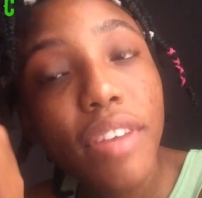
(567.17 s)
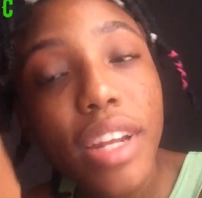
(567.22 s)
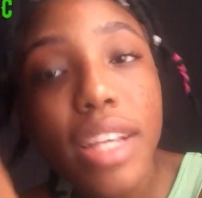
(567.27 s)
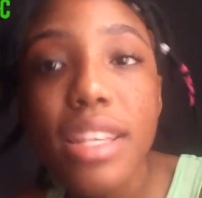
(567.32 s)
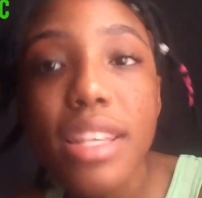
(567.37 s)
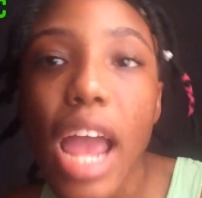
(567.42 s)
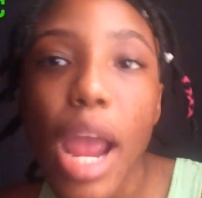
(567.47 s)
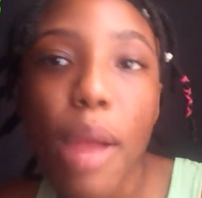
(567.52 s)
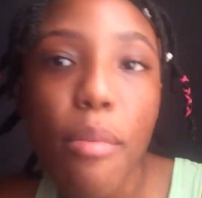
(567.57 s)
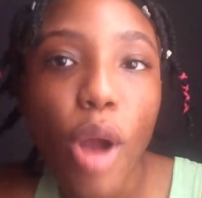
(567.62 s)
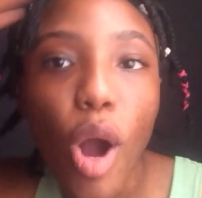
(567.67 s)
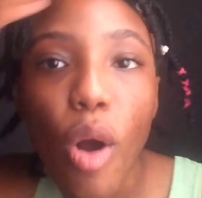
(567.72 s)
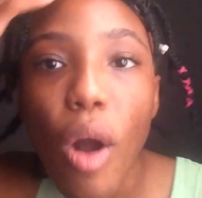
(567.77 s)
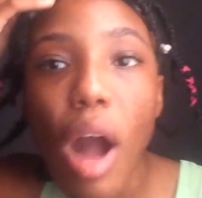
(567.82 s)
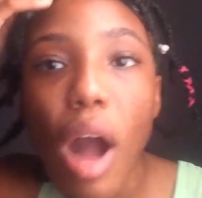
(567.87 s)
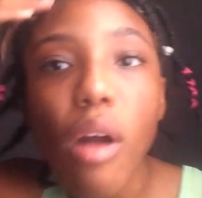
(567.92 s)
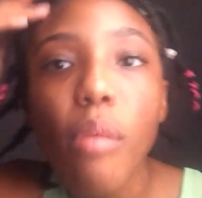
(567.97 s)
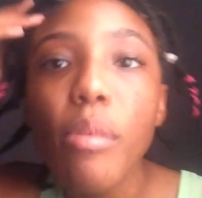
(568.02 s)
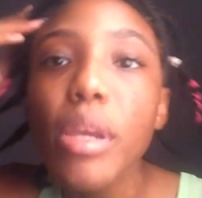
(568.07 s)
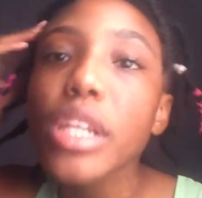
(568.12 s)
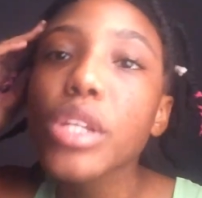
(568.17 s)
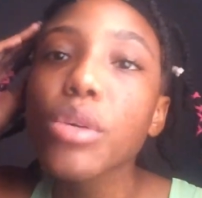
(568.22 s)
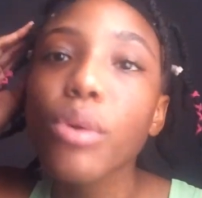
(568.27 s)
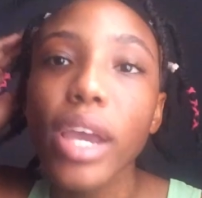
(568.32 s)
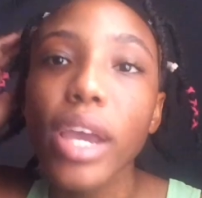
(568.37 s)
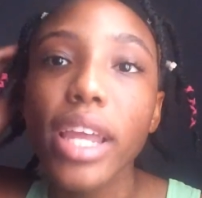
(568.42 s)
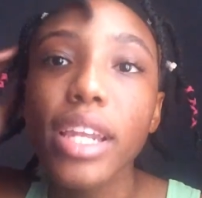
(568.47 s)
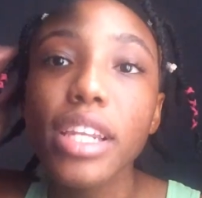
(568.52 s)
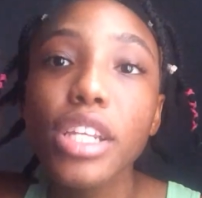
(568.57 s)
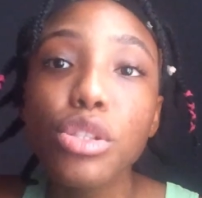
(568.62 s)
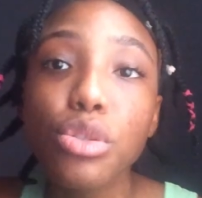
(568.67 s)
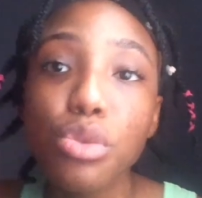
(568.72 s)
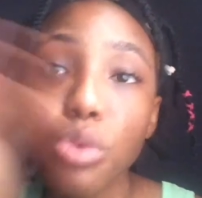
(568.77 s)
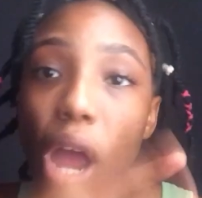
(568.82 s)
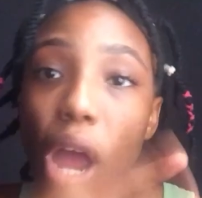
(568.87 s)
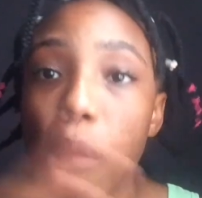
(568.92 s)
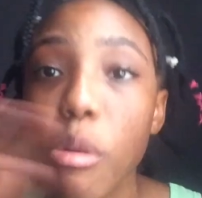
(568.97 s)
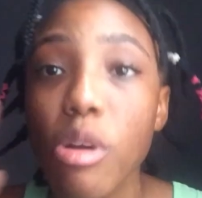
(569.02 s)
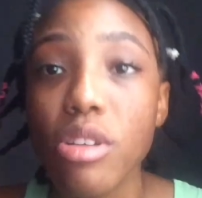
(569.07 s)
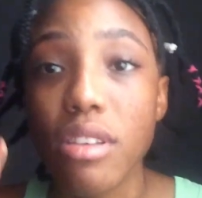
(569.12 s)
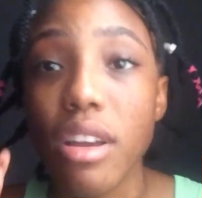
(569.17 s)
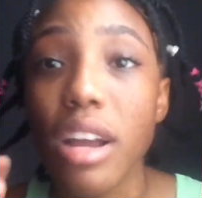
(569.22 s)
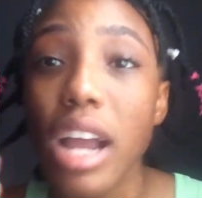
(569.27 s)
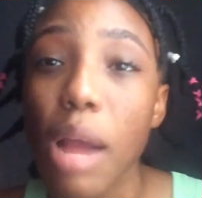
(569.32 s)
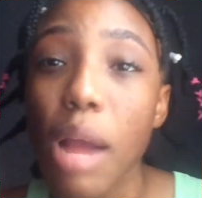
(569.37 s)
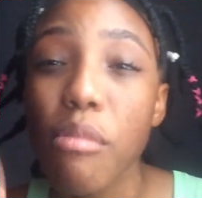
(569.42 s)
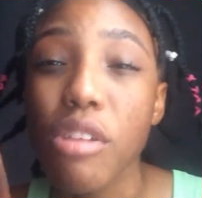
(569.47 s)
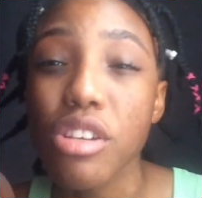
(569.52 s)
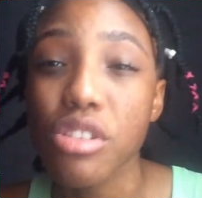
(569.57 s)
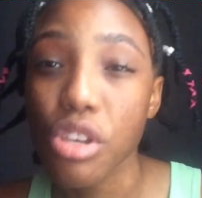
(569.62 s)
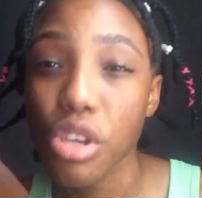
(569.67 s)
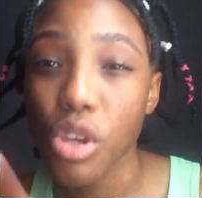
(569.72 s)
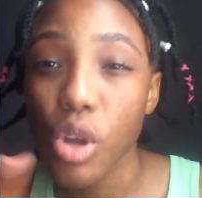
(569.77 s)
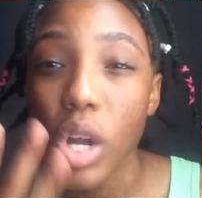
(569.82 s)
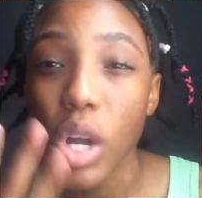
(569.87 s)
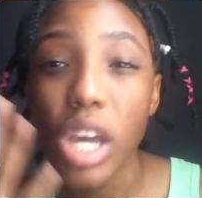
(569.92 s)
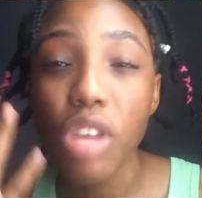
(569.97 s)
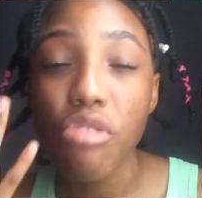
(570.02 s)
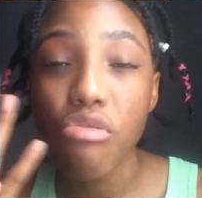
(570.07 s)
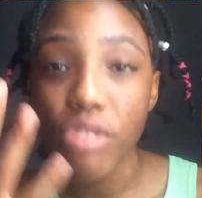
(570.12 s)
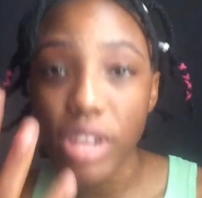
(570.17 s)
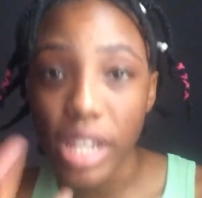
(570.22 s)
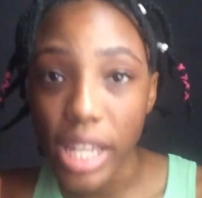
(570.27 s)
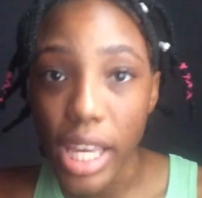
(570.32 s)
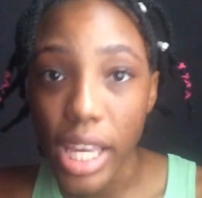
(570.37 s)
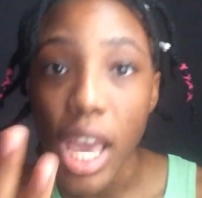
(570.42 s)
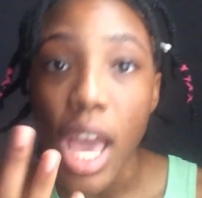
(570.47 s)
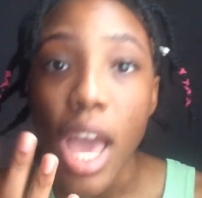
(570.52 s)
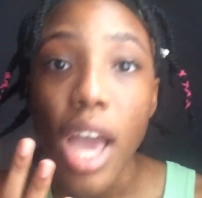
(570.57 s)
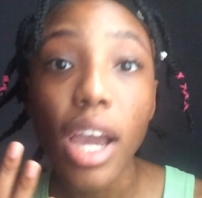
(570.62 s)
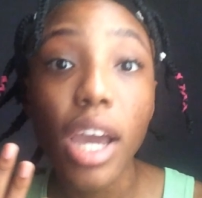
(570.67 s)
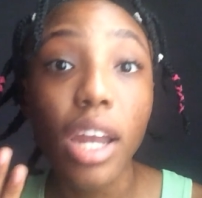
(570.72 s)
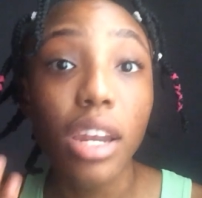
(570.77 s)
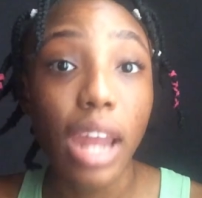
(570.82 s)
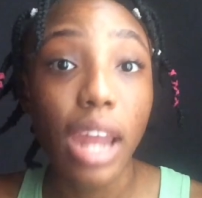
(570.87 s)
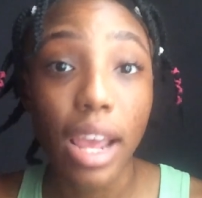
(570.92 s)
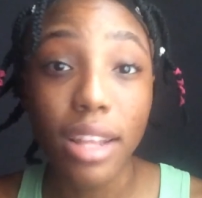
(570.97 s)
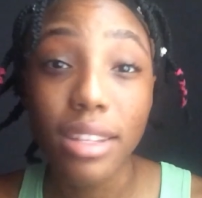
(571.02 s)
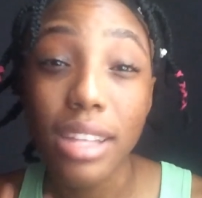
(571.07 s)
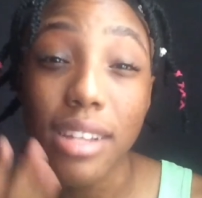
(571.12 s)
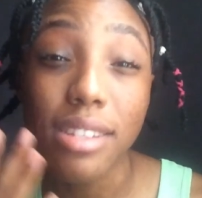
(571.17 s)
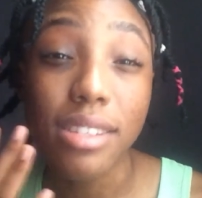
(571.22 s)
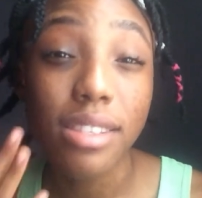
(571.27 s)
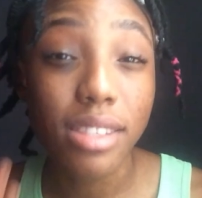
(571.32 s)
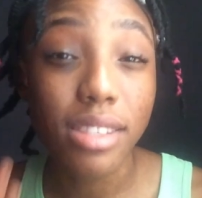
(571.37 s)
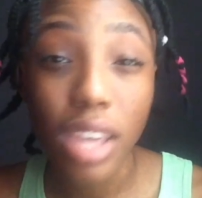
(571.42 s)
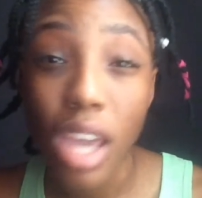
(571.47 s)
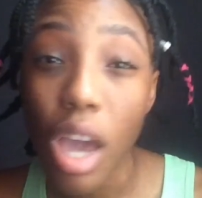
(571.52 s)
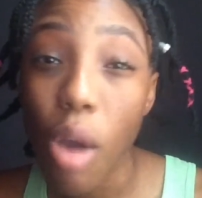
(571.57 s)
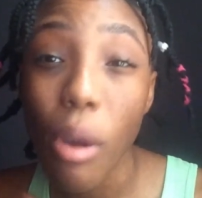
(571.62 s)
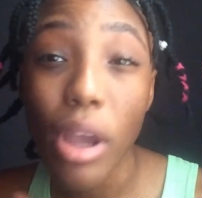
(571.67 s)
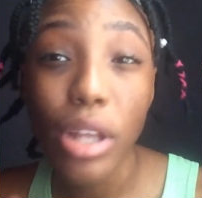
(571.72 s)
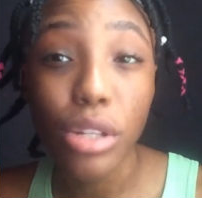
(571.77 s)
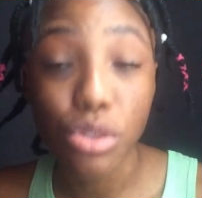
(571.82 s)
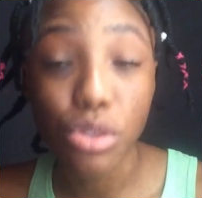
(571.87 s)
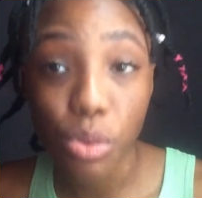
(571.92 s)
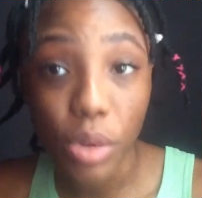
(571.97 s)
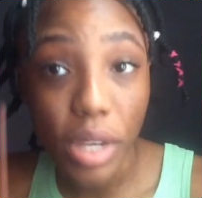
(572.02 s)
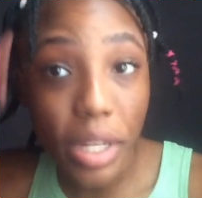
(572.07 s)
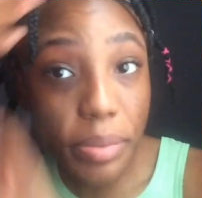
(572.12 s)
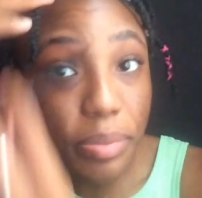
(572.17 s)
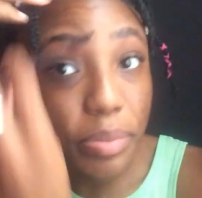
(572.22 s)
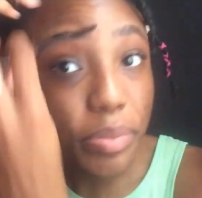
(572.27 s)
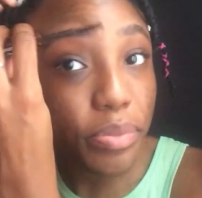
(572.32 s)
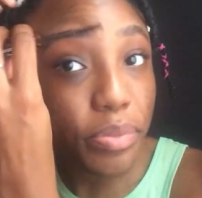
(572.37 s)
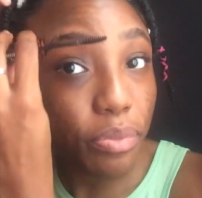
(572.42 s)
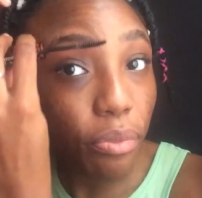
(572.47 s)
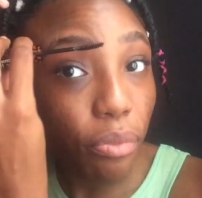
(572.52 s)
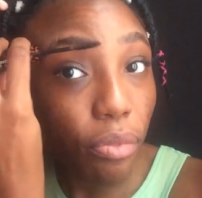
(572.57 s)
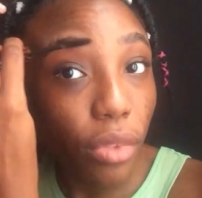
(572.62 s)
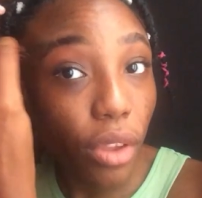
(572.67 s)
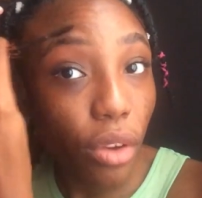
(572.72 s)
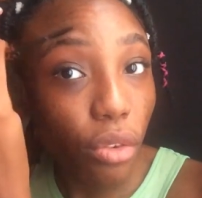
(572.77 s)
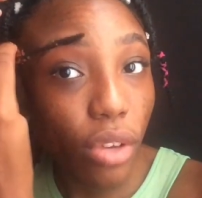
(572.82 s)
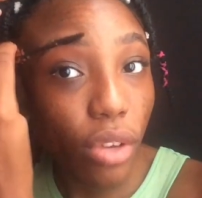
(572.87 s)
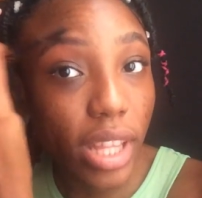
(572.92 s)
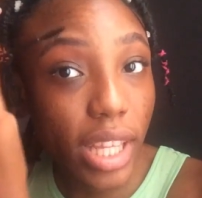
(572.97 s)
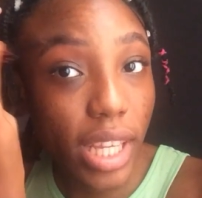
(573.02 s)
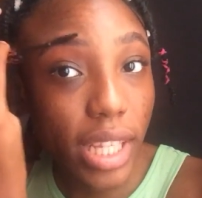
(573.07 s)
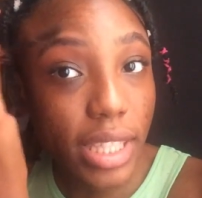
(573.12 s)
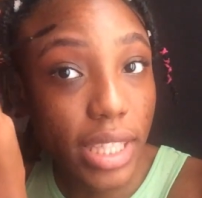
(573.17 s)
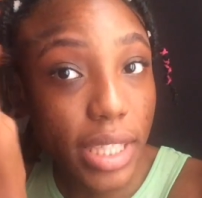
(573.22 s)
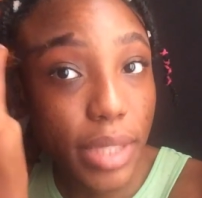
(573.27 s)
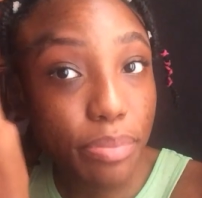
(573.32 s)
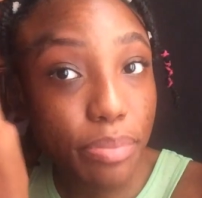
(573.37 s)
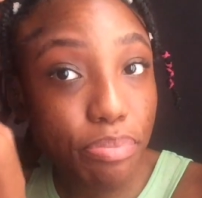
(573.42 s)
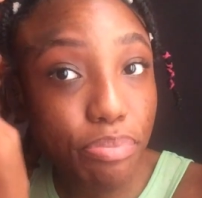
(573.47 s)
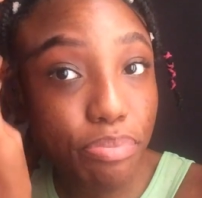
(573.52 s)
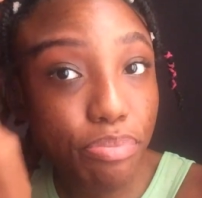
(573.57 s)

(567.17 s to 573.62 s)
for this eyebrow, I'll be doing the two eyebrows on camera, so y'all can really connect and see how I do it. Really easy.